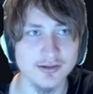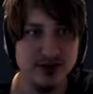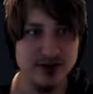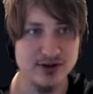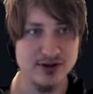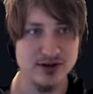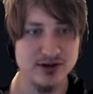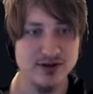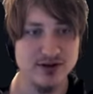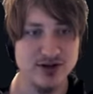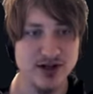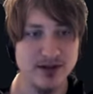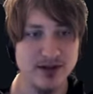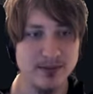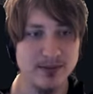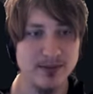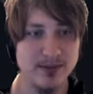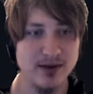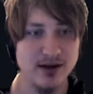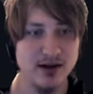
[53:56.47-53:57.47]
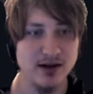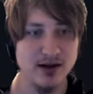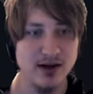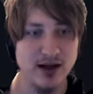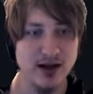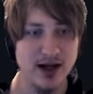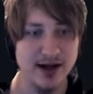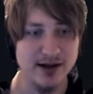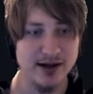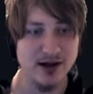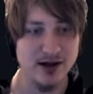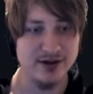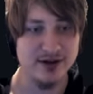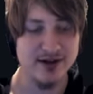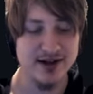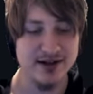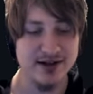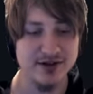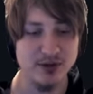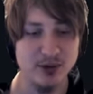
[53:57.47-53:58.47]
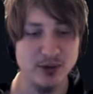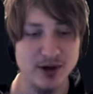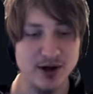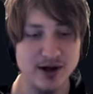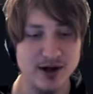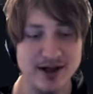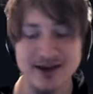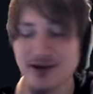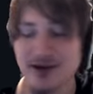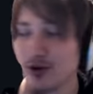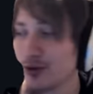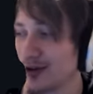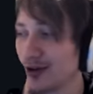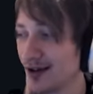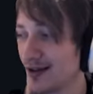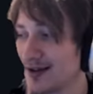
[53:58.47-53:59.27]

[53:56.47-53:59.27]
was a good gem. I got it to work. It's using